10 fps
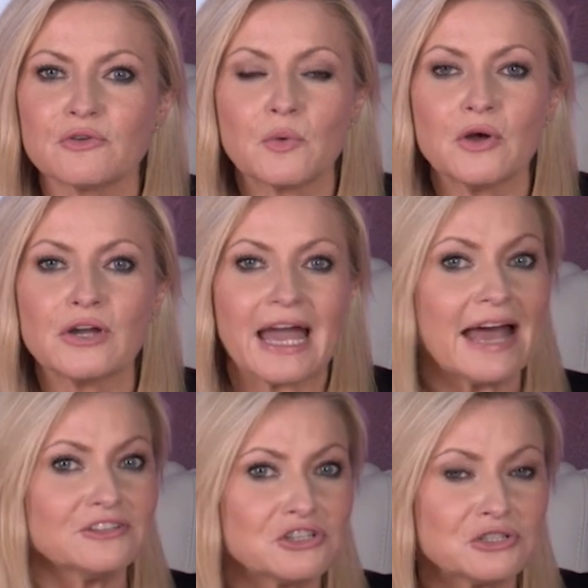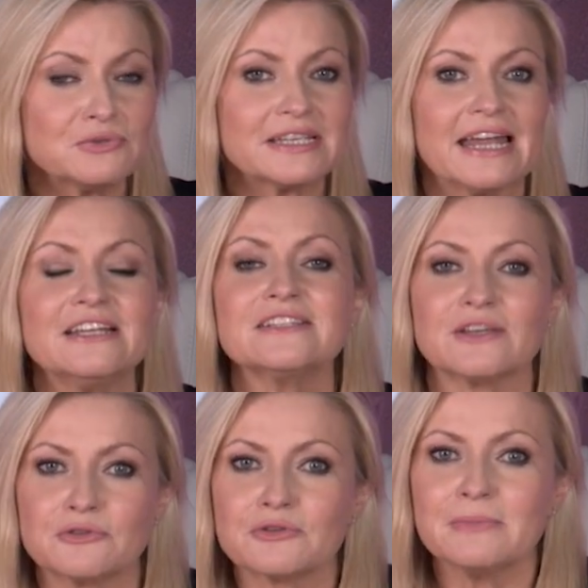for work and shoot any
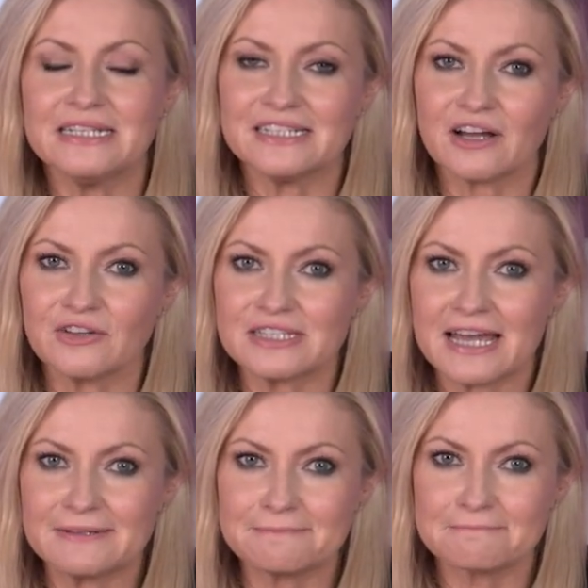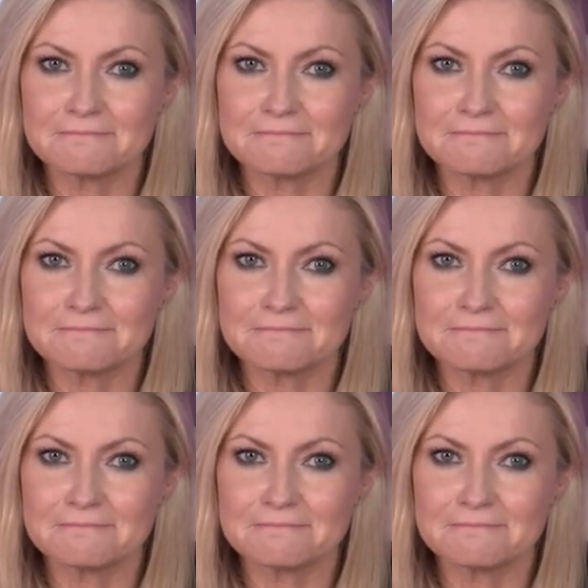social media content.